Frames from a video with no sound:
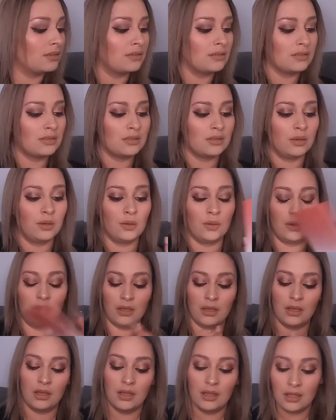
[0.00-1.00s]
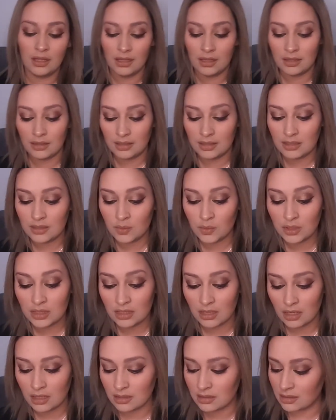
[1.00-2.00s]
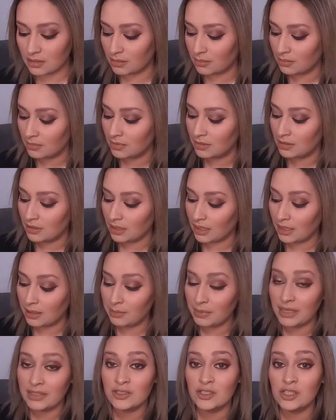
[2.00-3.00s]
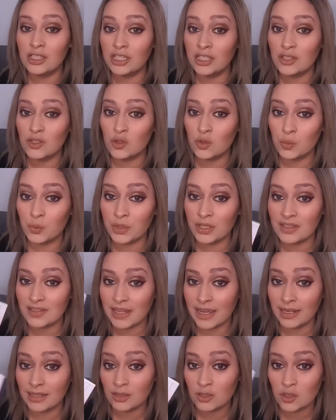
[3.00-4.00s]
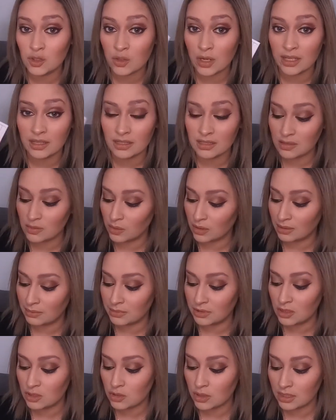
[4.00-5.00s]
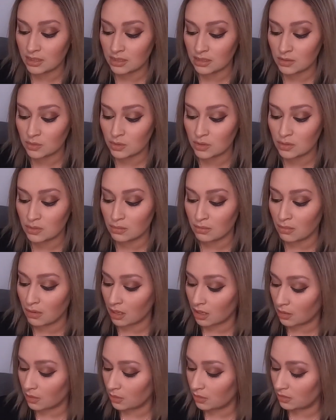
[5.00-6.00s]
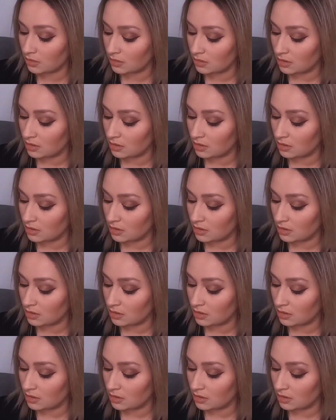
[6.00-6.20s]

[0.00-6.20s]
So, this one's awesome. I'm actually super excited to try this one. I'm gonna try this one tomorrow.